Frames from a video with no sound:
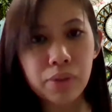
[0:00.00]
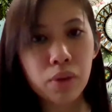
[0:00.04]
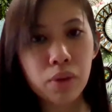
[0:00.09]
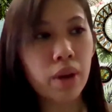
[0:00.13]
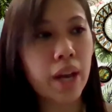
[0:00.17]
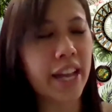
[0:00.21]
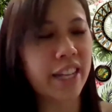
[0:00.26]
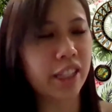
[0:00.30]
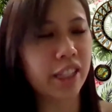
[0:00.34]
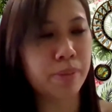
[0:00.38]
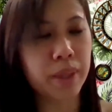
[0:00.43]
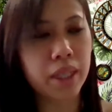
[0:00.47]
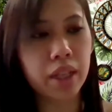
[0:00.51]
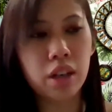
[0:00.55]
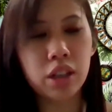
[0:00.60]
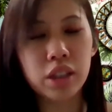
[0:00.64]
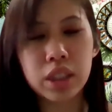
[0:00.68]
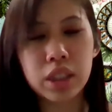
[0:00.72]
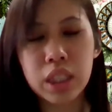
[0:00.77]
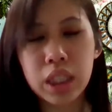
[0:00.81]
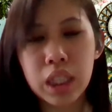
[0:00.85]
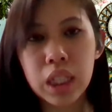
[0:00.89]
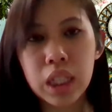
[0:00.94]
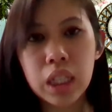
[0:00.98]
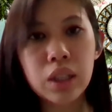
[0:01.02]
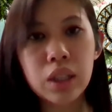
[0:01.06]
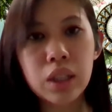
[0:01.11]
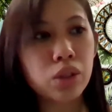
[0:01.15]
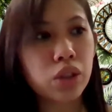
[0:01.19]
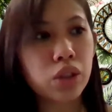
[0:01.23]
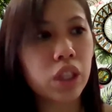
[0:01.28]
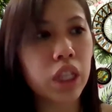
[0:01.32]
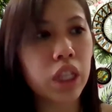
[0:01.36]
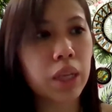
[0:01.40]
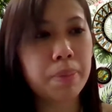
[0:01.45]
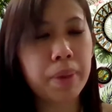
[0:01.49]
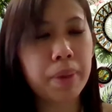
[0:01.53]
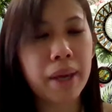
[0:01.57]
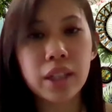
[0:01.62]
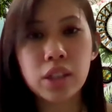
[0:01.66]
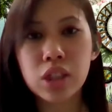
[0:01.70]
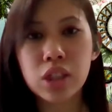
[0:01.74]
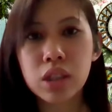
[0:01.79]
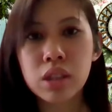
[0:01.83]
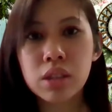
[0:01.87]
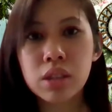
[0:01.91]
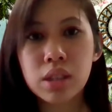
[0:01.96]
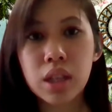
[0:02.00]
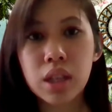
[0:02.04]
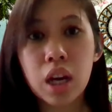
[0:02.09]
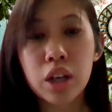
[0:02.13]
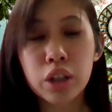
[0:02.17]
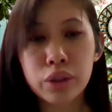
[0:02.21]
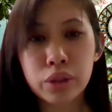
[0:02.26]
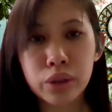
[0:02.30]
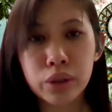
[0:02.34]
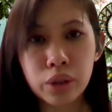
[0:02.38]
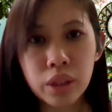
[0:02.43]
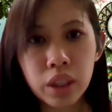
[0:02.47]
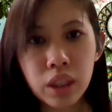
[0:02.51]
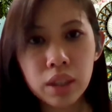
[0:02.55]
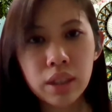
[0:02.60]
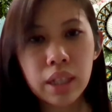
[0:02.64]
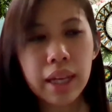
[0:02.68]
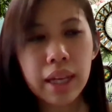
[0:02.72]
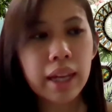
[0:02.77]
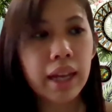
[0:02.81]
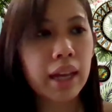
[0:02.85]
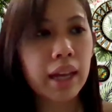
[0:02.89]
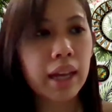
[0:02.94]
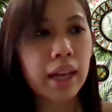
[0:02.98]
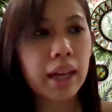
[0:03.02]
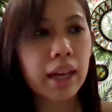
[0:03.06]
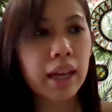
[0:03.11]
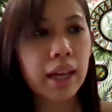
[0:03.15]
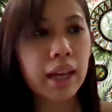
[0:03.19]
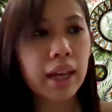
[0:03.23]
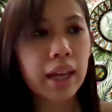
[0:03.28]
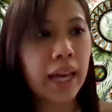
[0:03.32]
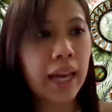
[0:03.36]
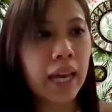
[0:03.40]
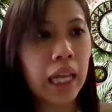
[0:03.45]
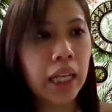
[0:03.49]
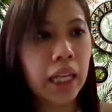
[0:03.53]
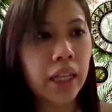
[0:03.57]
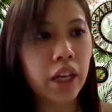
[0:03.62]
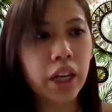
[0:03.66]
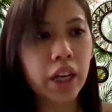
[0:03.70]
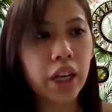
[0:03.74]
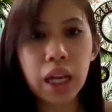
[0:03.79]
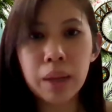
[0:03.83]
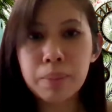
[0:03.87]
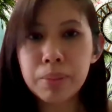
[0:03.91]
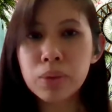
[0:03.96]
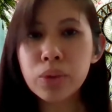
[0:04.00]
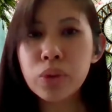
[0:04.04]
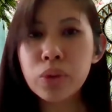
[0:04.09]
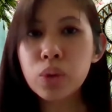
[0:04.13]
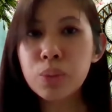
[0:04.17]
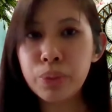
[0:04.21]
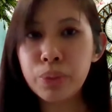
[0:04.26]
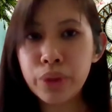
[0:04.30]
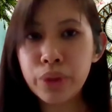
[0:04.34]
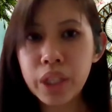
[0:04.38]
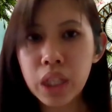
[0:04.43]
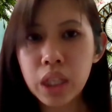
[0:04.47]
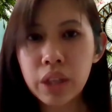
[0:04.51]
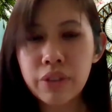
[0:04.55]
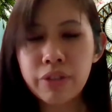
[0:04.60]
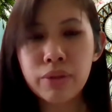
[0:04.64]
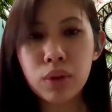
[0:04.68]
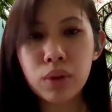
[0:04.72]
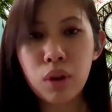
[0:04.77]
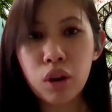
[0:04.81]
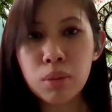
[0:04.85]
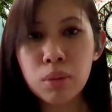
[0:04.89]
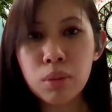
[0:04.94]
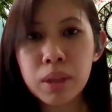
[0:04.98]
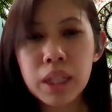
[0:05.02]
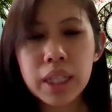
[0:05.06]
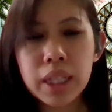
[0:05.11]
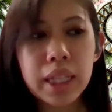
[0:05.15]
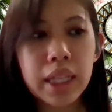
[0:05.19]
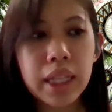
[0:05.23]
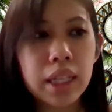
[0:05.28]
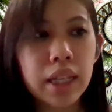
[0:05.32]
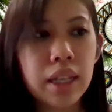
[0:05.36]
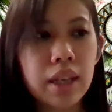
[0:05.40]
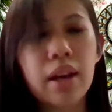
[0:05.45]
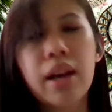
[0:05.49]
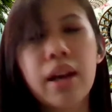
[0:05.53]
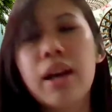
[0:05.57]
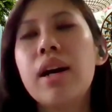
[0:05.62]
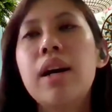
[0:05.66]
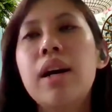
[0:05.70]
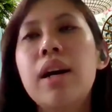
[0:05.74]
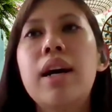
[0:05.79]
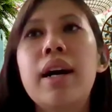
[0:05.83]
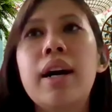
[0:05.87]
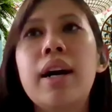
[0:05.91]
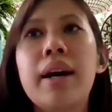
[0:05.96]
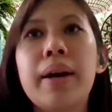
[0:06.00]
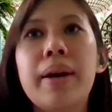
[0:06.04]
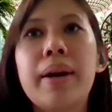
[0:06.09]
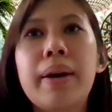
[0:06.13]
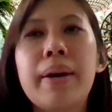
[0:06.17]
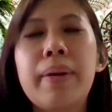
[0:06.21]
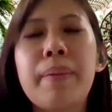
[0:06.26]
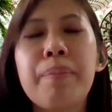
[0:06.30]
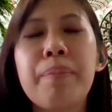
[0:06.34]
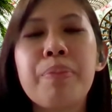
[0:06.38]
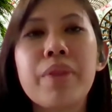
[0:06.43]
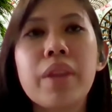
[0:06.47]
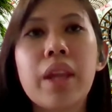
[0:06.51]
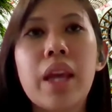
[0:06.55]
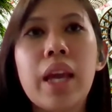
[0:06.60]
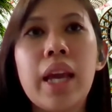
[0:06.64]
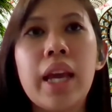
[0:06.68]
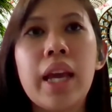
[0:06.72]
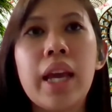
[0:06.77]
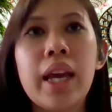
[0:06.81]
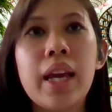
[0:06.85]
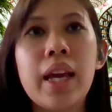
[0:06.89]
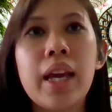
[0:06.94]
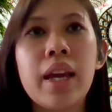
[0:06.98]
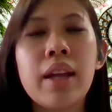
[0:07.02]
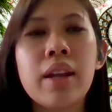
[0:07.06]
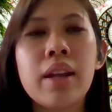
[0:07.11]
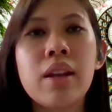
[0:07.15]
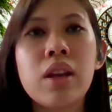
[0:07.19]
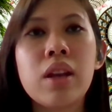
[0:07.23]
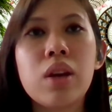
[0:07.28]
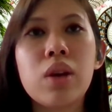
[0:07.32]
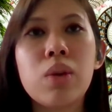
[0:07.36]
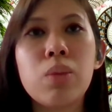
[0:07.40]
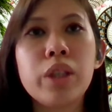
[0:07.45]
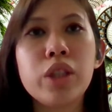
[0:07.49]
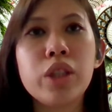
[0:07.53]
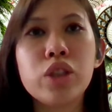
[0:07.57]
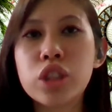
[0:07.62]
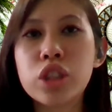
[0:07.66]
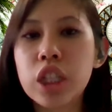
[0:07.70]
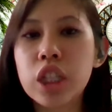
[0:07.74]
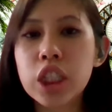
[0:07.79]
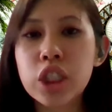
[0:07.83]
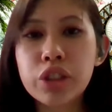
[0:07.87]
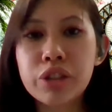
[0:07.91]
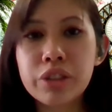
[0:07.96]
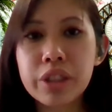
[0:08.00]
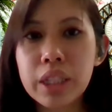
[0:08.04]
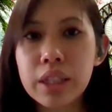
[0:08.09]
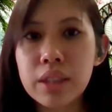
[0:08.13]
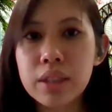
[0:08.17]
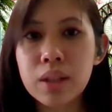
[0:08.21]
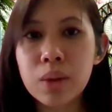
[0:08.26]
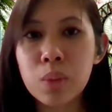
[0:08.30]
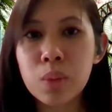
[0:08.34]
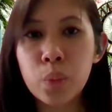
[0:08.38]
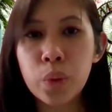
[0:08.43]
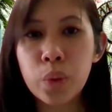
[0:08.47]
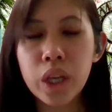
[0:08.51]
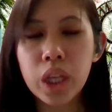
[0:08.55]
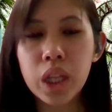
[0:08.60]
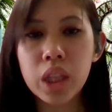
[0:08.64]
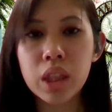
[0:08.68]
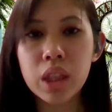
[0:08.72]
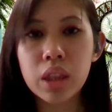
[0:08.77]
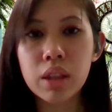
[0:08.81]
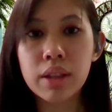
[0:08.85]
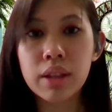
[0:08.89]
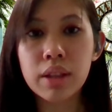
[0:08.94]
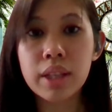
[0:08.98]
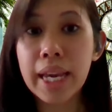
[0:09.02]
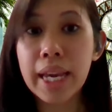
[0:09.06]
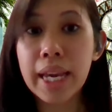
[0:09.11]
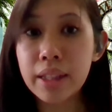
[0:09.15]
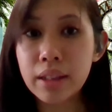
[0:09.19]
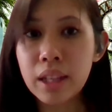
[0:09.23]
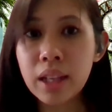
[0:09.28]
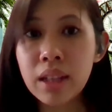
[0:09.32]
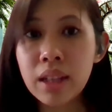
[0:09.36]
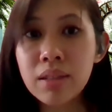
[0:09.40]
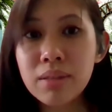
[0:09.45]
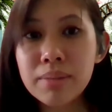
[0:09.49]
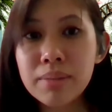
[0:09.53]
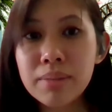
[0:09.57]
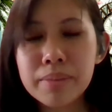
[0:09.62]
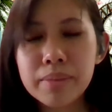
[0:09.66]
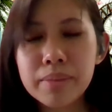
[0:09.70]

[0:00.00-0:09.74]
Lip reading: for SBRT, usually patients are good and they're able to breathe normally. And we usually treat them with gating,